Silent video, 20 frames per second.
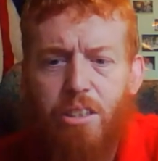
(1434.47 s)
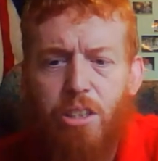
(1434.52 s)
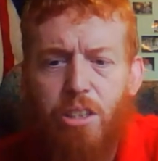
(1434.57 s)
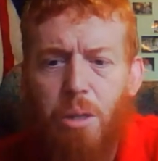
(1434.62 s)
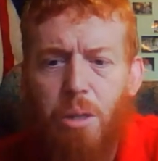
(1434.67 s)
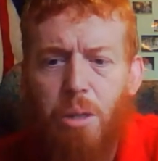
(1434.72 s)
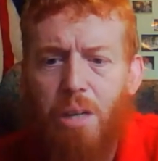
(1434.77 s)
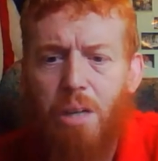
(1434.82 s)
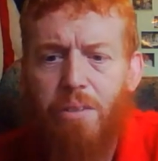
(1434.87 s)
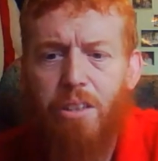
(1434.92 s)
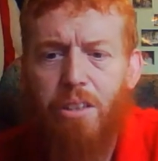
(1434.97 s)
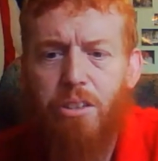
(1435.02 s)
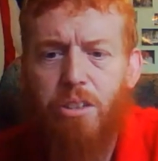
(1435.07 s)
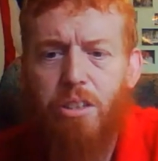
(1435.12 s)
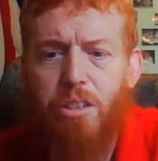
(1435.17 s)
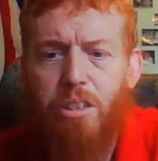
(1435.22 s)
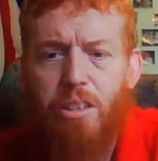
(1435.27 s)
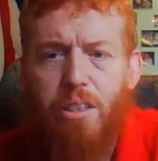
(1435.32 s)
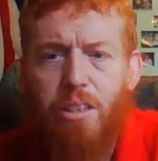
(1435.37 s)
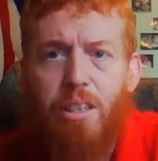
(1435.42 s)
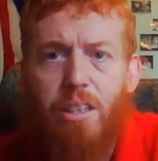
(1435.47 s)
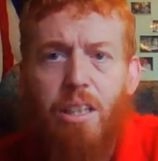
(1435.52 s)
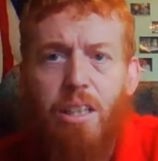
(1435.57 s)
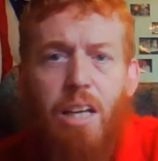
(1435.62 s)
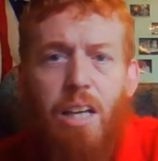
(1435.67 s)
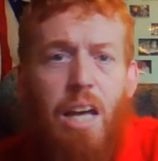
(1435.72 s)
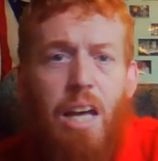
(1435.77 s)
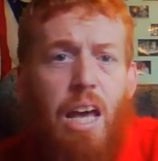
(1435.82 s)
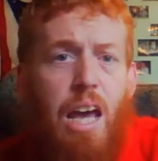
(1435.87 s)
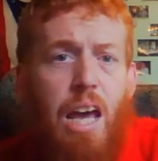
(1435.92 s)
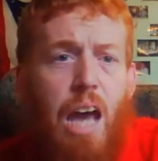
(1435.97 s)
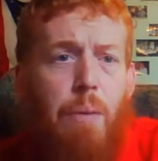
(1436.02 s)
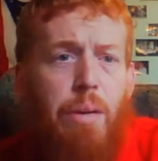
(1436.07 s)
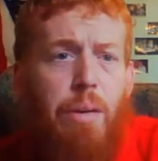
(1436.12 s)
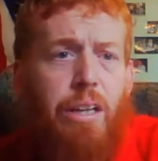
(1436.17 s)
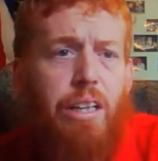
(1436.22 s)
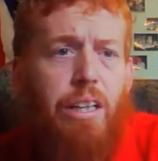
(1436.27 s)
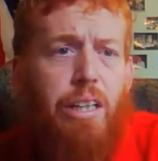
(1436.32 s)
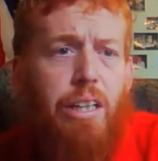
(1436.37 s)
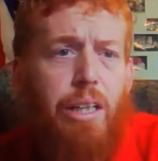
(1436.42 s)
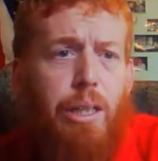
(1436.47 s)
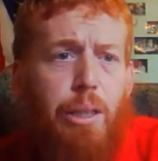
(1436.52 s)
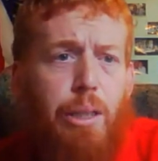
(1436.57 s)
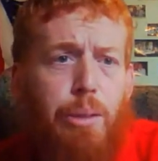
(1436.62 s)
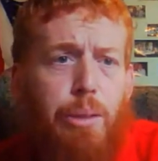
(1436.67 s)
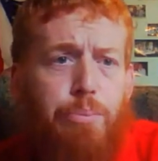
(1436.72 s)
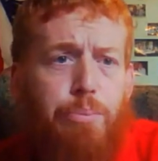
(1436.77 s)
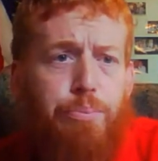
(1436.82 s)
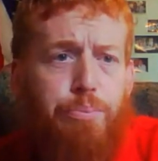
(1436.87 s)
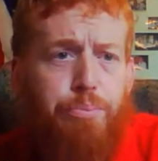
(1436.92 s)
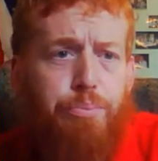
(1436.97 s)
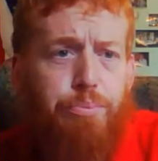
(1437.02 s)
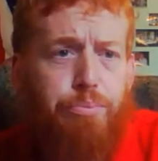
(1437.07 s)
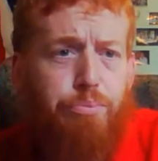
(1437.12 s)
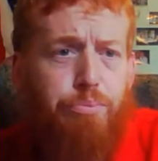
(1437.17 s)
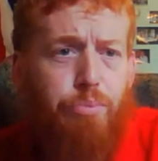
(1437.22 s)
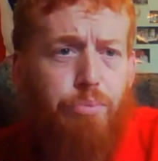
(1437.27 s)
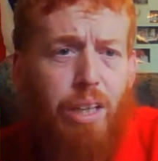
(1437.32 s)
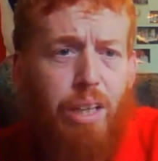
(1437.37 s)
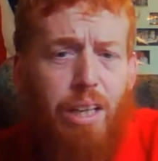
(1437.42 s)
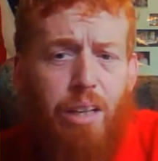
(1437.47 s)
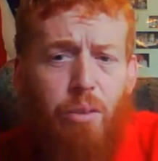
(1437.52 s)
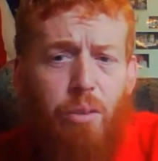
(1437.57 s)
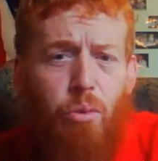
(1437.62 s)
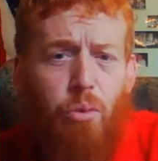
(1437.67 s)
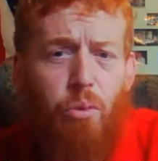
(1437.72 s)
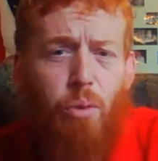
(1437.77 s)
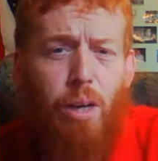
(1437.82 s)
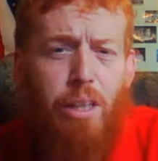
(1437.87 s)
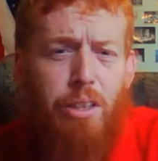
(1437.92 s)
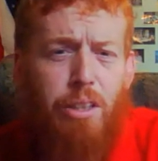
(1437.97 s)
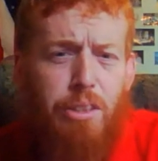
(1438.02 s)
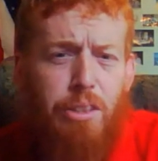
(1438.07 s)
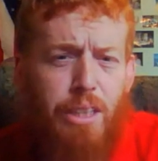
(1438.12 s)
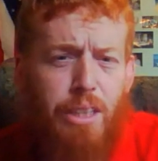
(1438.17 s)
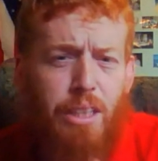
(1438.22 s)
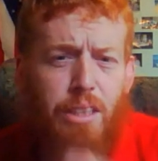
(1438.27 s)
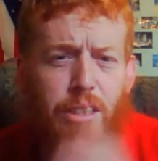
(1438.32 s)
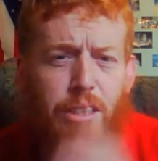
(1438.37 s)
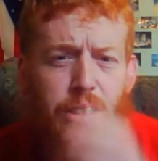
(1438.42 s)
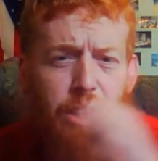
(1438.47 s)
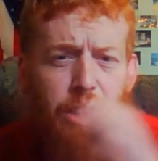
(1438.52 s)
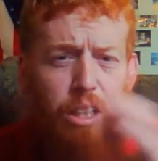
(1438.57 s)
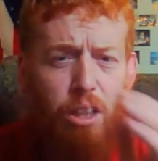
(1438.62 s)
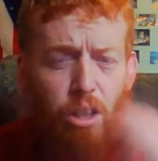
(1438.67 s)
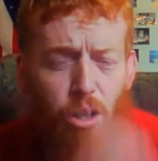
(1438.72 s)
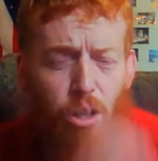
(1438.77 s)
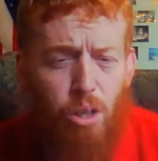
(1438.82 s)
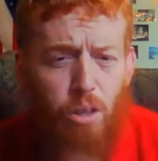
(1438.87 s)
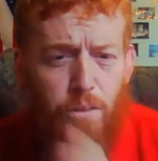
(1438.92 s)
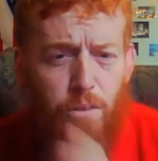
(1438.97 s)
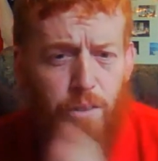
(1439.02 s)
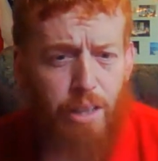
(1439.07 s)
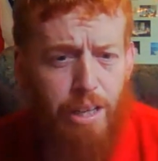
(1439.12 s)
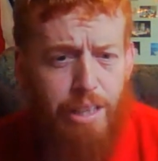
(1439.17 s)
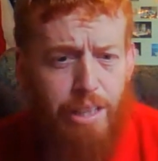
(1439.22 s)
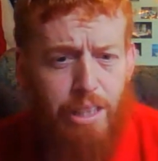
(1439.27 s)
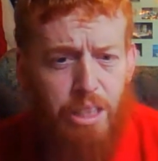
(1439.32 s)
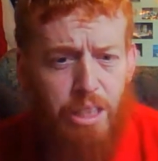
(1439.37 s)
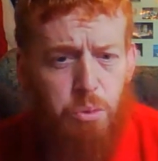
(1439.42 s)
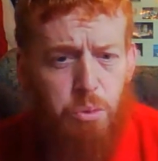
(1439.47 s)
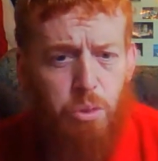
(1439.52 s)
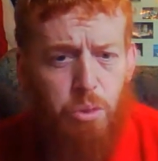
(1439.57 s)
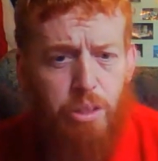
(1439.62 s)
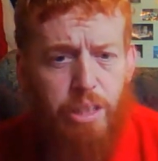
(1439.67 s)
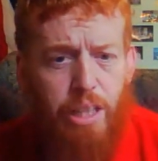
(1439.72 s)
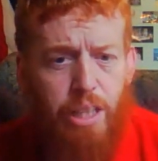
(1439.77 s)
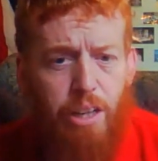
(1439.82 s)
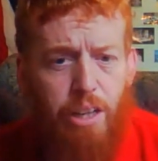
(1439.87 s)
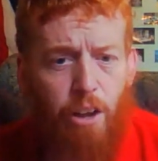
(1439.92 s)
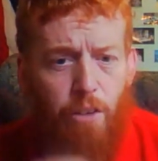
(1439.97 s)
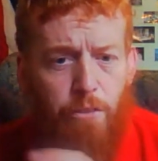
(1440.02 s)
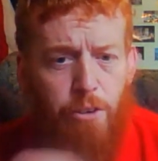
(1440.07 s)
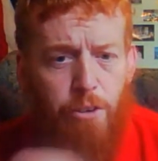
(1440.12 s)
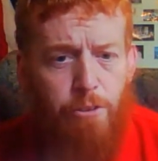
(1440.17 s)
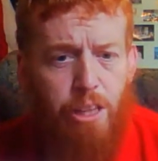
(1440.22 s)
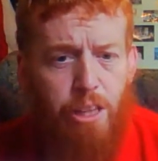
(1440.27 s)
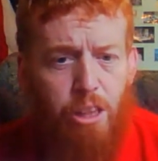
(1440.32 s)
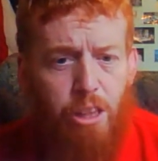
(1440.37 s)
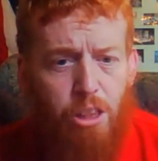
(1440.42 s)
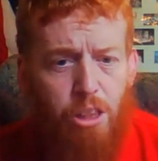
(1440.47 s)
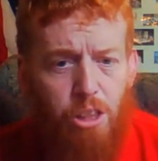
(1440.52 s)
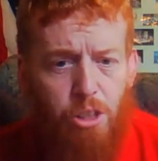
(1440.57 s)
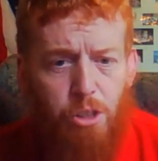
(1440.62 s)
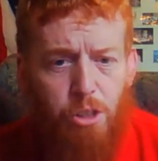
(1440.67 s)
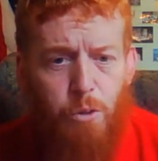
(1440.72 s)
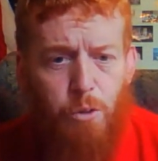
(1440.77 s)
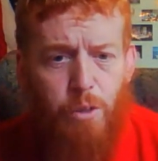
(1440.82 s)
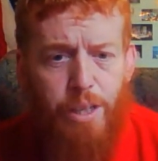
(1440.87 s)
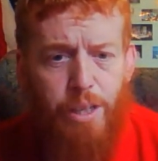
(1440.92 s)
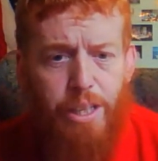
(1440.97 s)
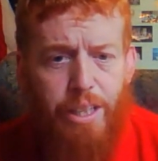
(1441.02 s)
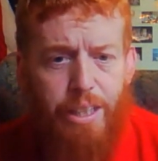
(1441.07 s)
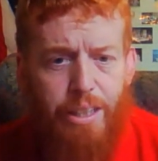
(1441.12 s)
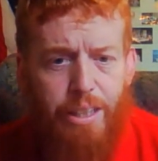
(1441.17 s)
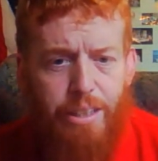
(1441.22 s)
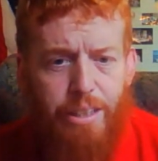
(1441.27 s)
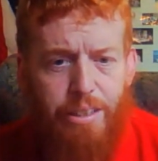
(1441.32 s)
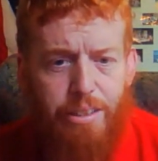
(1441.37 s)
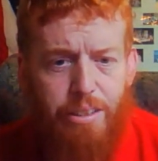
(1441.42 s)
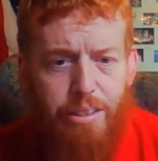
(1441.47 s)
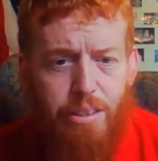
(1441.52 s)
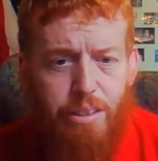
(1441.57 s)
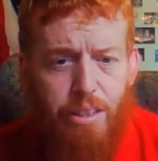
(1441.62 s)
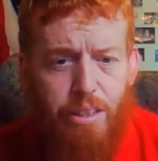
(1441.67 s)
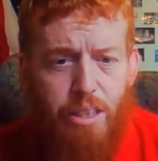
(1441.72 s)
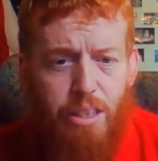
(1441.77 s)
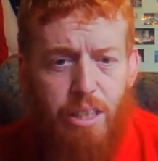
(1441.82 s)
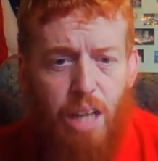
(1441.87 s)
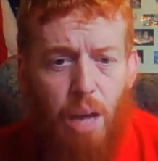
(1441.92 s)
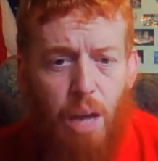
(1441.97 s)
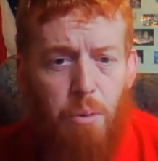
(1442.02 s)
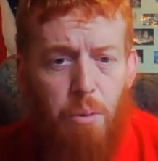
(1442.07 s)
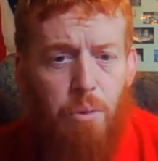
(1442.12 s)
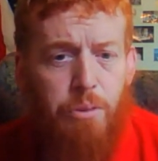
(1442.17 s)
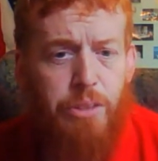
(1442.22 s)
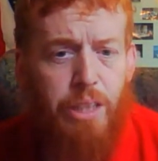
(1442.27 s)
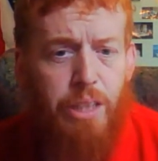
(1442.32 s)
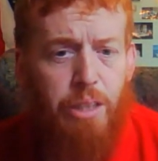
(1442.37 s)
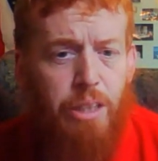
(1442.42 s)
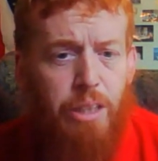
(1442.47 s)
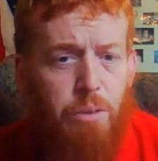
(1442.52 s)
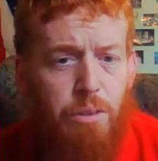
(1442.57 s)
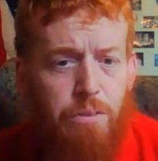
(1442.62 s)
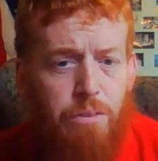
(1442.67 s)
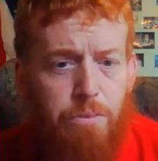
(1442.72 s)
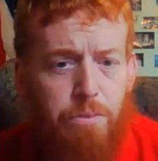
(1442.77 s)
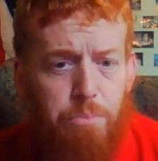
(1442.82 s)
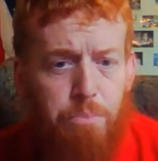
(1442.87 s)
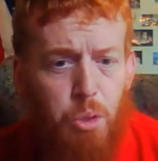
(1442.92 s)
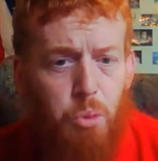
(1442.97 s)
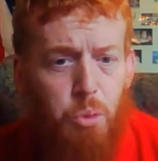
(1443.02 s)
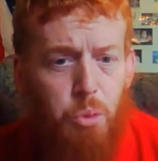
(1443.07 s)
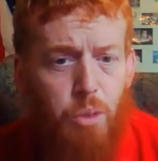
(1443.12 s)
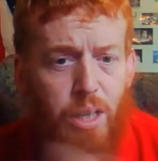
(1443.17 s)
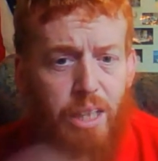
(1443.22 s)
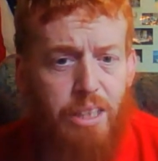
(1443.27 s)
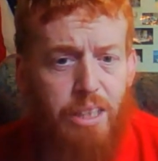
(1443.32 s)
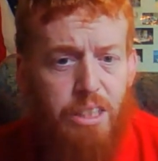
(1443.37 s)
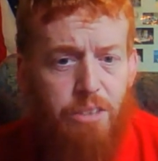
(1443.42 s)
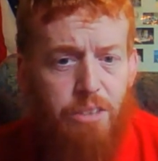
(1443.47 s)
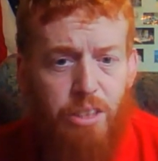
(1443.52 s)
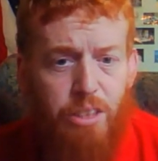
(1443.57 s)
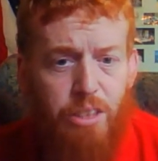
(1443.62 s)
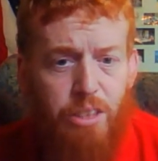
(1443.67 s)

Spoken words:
2 out of 100. I mean, what I don't understand is a lot of lagers will get a very low rating. We've seen Budweiser and